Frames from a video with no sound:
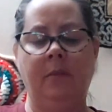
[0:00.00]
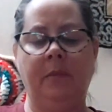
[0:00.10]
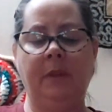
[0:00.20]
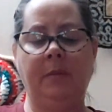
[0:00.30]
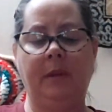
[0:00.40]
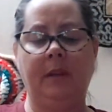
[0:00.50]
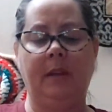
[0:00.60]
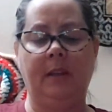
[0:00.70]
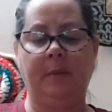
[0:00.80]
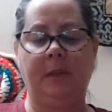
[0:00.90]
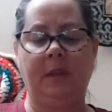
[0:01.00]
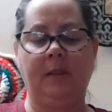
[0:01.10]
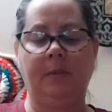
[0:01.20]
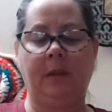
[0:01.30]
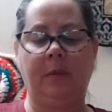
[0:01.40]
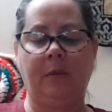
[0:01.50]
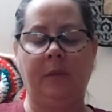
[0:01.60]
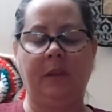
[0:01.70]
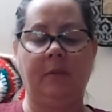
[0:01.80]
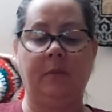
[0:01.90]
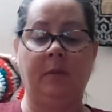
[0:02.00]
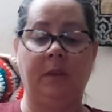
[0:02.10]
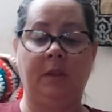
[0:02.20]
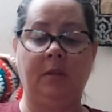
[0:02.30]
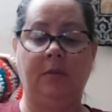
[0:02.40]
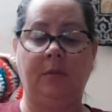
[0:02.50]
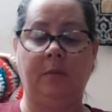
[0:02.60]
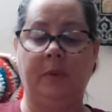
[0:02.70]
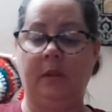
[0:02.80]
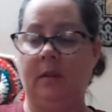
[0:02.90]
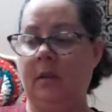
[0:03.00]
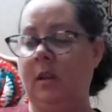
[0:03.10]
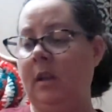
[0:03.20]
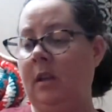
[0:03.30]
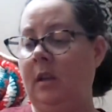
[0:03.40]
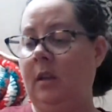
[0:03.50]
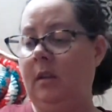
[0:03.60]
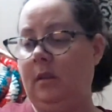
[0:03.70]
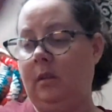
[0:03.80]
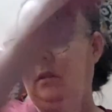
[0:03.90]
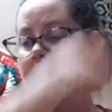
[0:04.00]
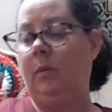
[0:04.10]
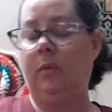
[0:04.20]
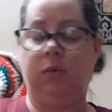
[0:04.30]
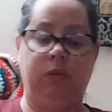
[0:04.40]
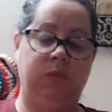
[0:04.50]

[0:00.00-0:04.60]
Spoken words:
best part of the day is spending some time with my husband and my children, but whew,